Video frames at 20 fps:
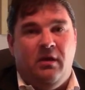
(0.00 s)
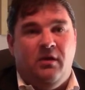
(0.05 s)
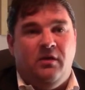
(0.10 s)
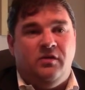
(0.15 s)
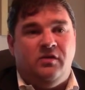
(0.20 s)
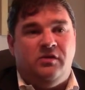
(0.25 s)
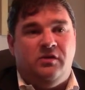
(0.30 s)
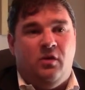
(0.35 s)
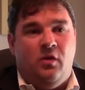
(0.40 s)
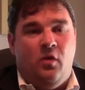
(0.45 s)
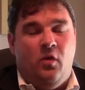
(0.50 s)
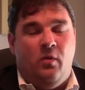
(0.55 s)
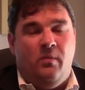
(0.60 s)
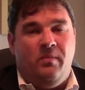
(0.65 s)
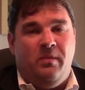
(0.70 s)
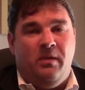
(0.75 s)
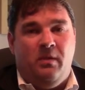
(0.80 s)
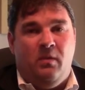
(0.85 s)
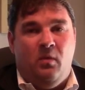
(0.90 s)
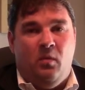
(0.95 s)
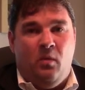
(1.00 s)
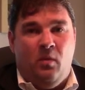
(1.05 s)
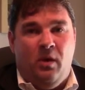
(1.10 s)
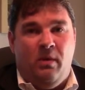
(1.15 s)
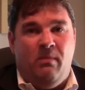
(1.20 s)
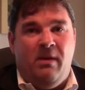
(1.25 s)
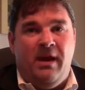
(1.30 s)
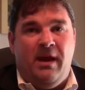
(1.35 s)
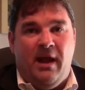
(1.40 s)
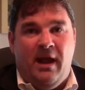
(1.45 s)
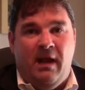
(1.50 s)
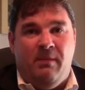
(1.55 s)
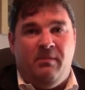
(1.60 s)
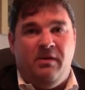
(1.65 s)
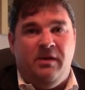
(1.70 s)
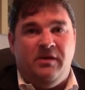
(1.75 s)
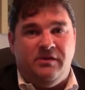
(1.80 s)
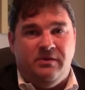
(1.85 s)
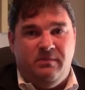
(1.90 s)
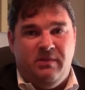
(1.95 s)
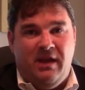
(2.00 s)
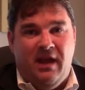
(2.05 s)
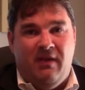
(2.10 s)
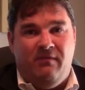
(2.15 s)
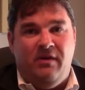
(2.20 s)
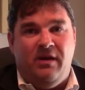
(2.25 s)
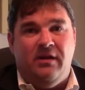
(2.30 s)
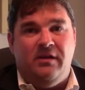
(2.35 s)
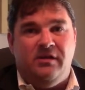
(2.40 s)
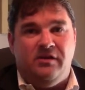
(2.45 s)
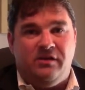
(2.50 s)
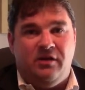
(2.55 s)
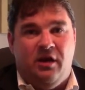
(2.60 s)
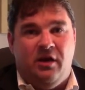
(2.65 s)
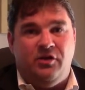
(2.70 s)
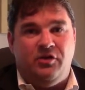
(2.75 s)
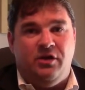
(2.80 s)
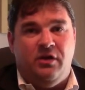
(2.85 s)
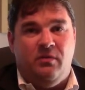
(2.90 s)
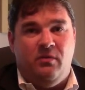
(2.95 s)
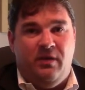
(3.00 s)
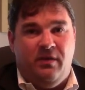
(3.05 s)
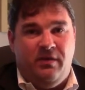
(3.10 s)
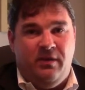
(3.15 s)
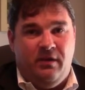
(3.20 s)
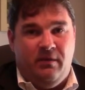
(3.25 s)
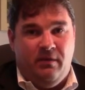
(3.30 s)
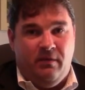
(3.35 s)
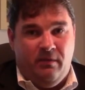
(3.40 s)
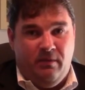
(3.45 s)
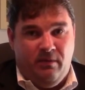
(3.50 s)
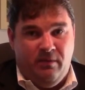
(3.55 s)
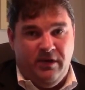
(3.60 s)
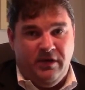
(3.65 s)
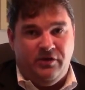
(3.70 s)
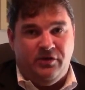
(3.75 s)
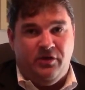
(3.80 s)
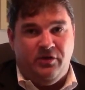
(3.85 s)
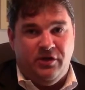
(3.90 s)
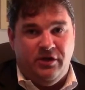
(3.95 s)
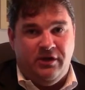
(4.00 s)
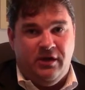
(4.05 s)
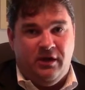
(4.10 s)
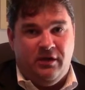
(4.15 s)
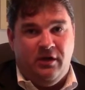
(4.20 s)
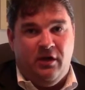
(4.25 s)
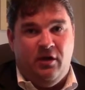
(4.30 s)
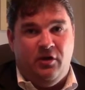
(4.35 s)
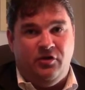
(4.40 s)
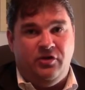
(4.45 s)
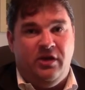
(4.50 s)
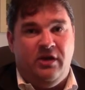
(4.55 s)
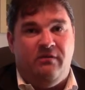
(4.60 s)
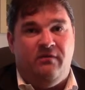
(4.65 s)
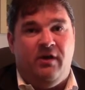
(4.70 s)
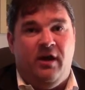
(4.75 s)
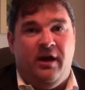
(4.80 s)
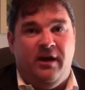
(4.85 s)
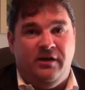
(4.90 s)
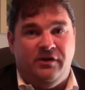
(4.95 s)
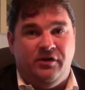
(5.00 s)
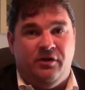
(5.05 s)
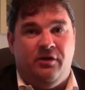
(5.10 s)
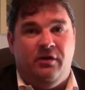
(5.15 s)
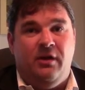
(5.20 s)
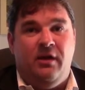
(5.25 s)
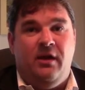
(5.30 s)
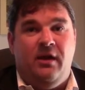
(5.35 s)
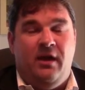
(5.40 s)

So what might happen is you'll be having a discussion with the research and technology advisor